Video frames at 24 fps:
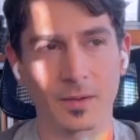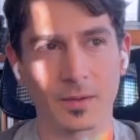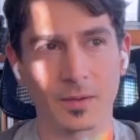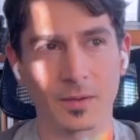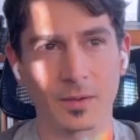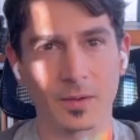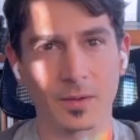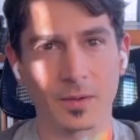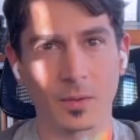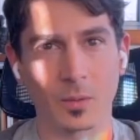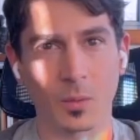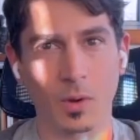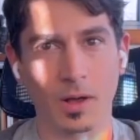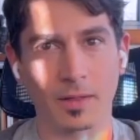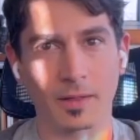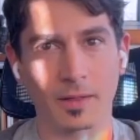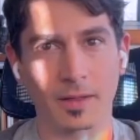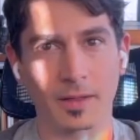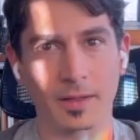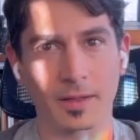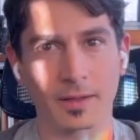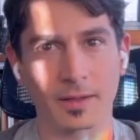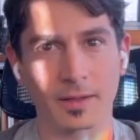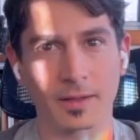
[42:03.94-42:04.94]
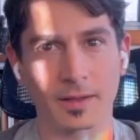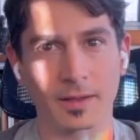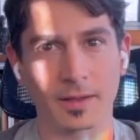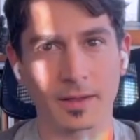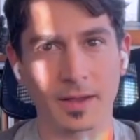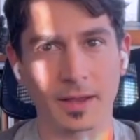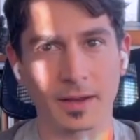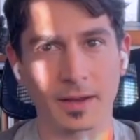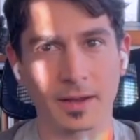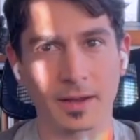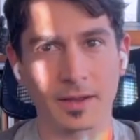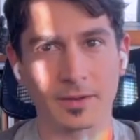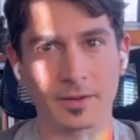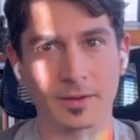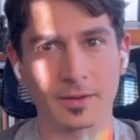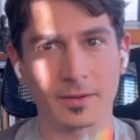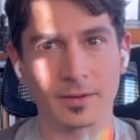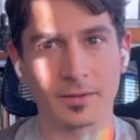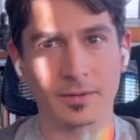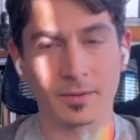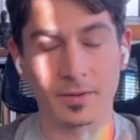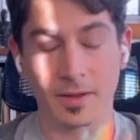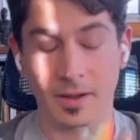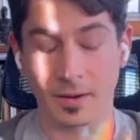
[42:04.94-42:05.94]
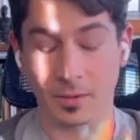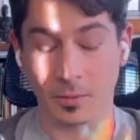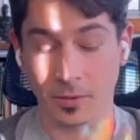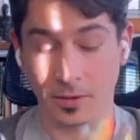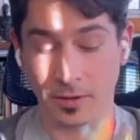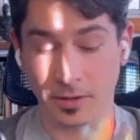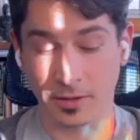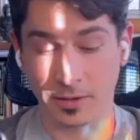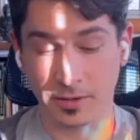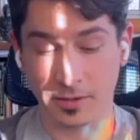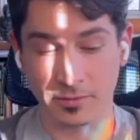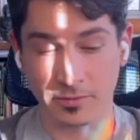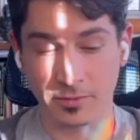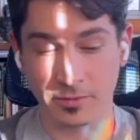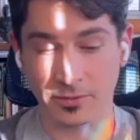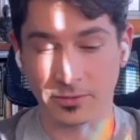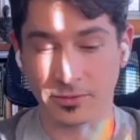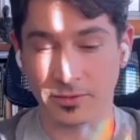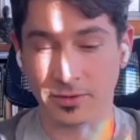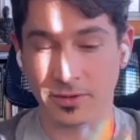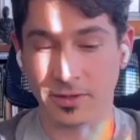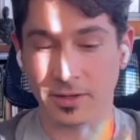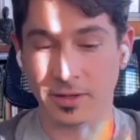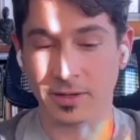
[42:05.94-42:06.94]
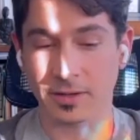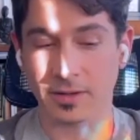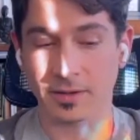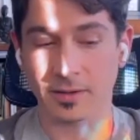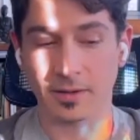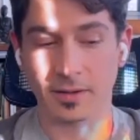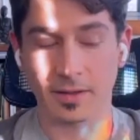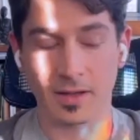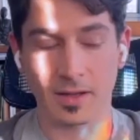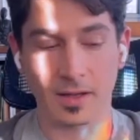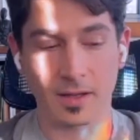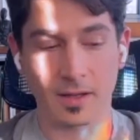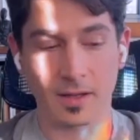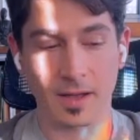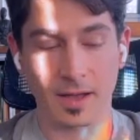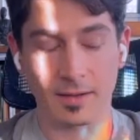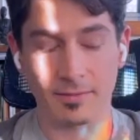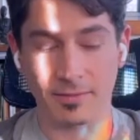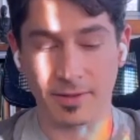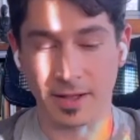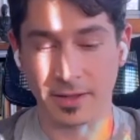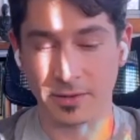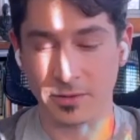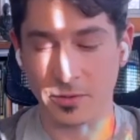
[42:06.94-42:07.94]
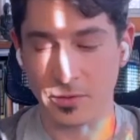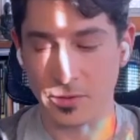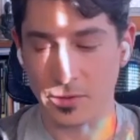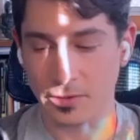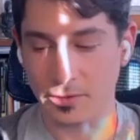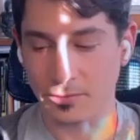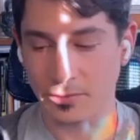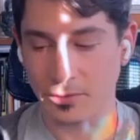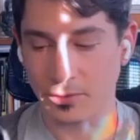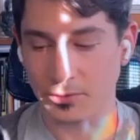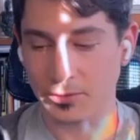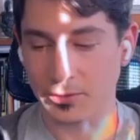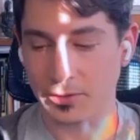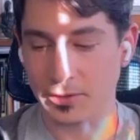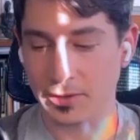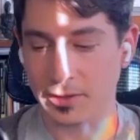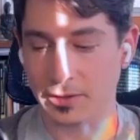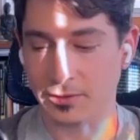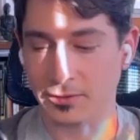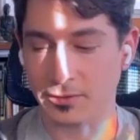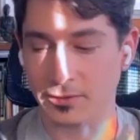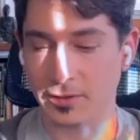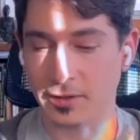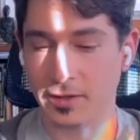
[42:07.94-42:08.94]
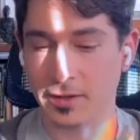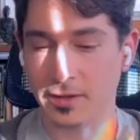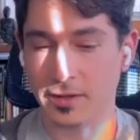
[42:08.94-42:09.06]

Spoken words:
while again, I work in a university, I value universities.